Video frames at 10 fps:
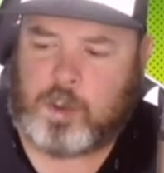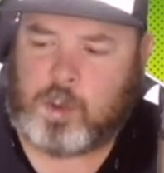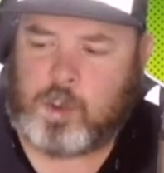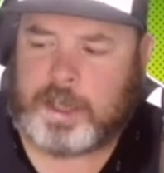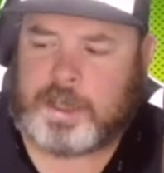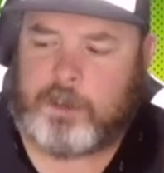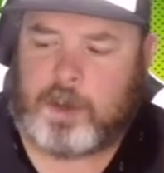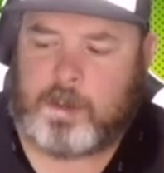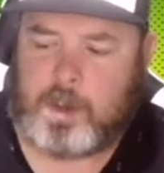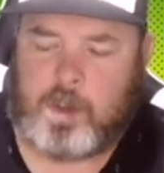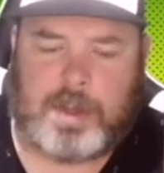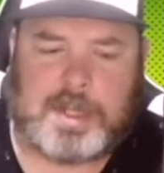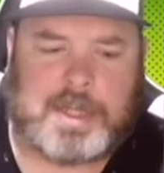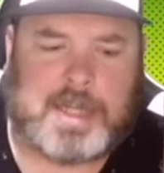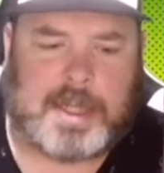Crossover #1.
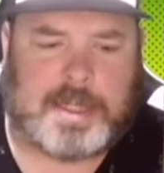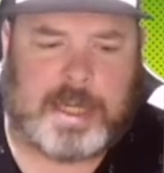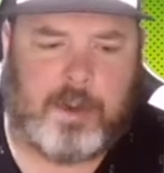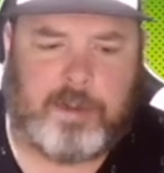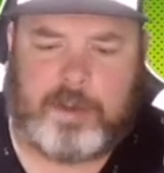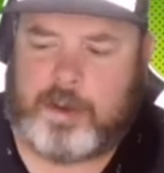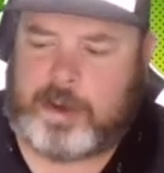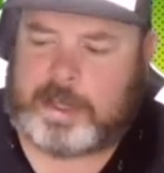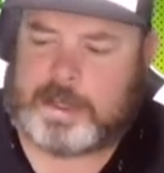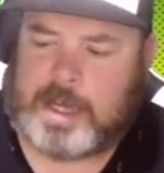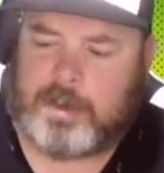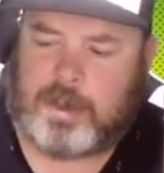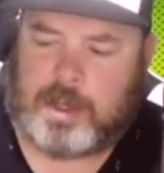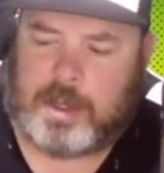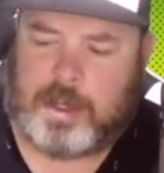This is that secret variant. It's got
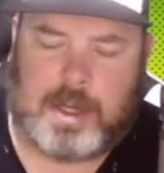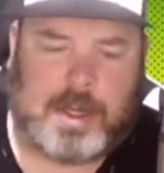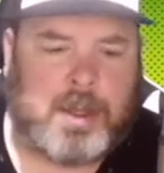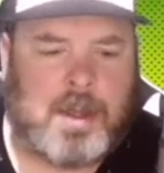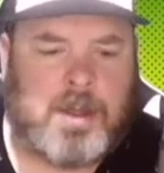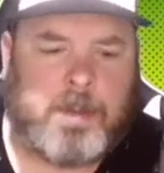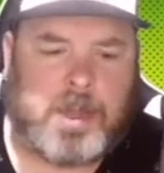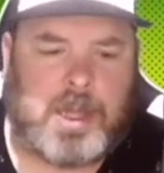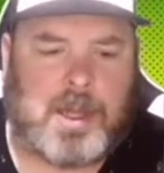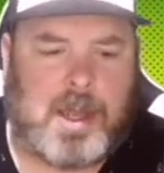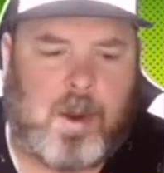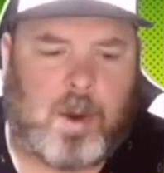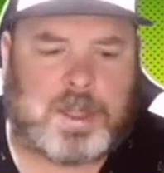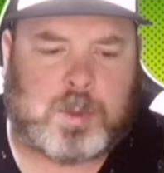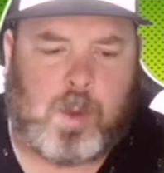the
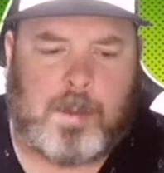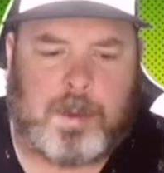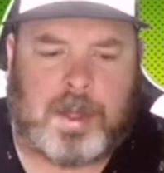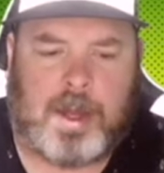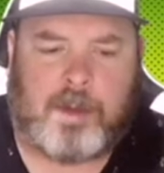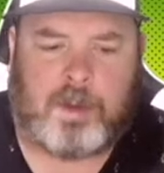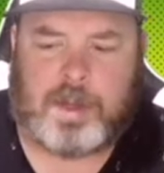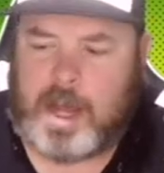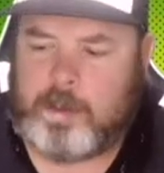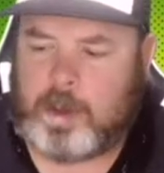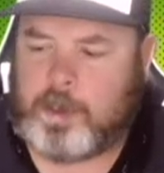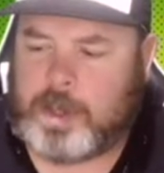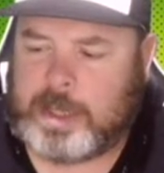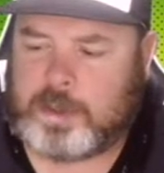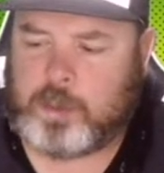art swap on the cover of the comic
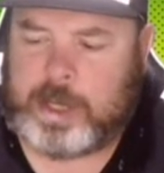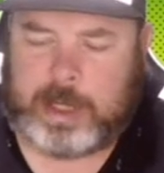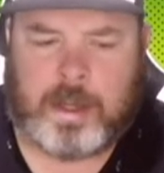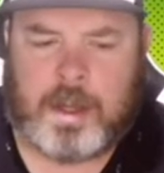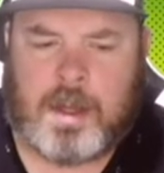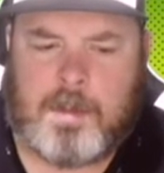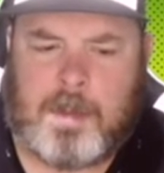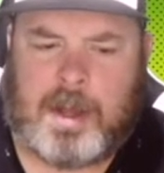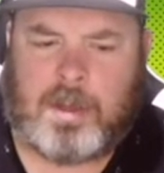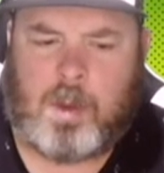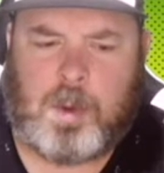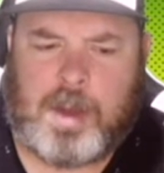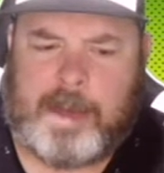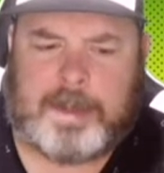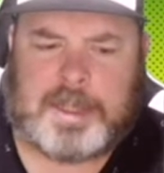book he's reading. My local
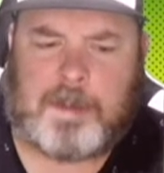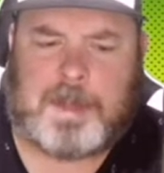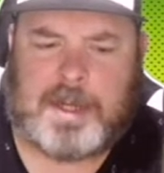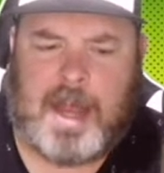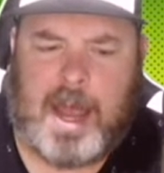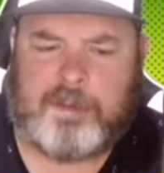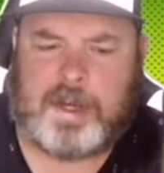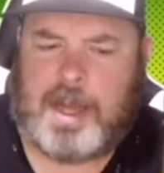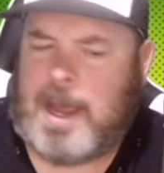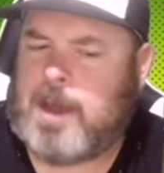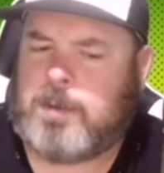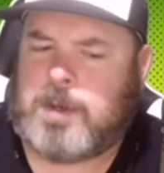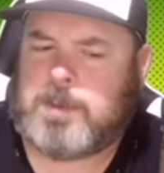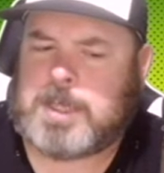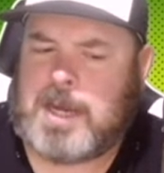comic shop didn't have any out.
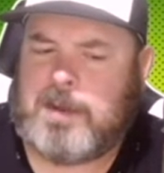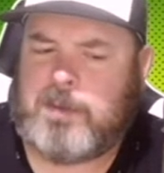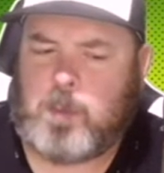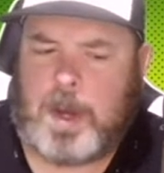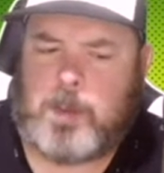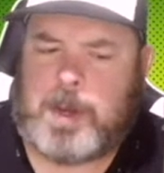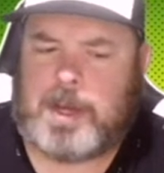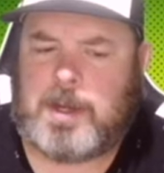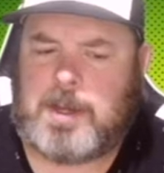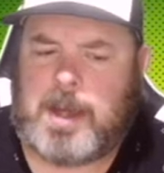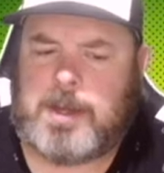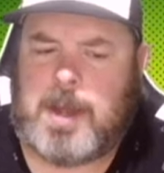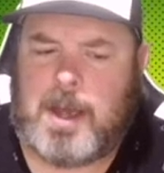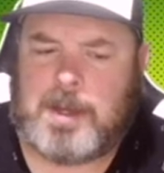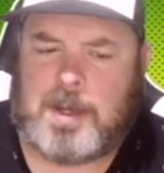It was kind of wink, wink, nod,
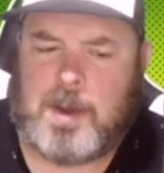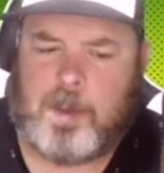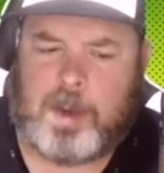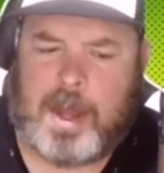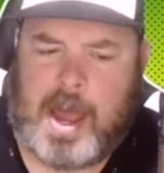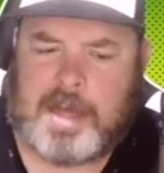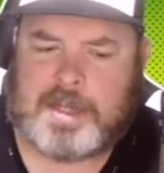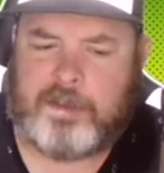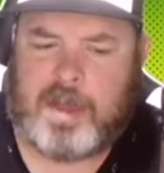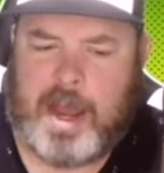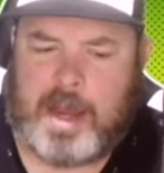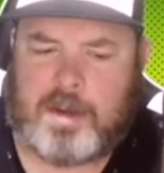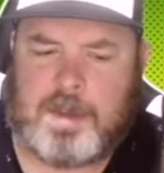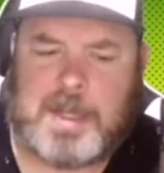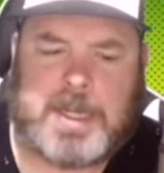nod. When I asked if they had
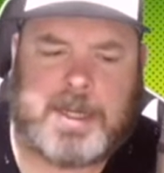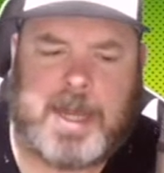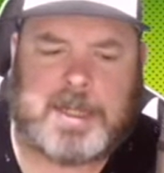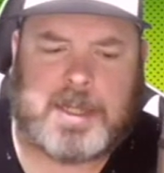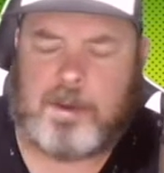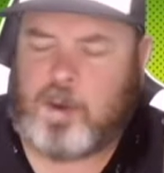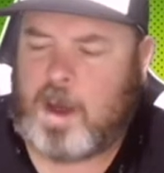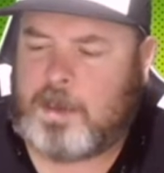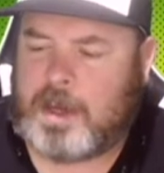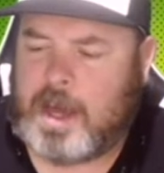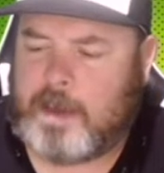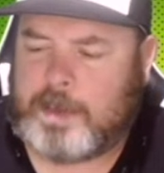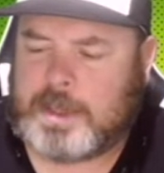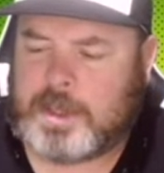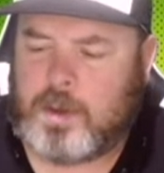them, they said yes, and they grabbed me a
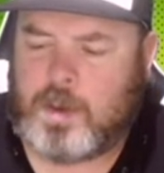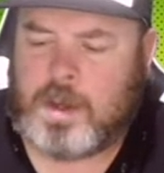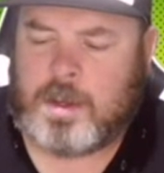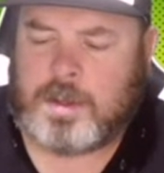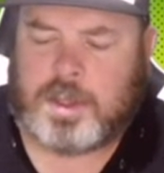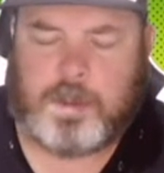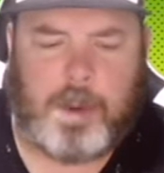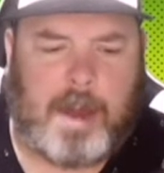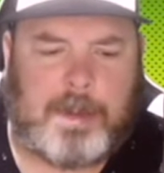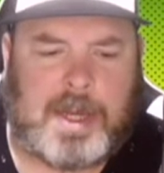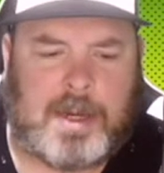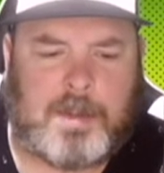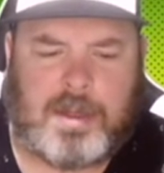copy. So super happy to get them.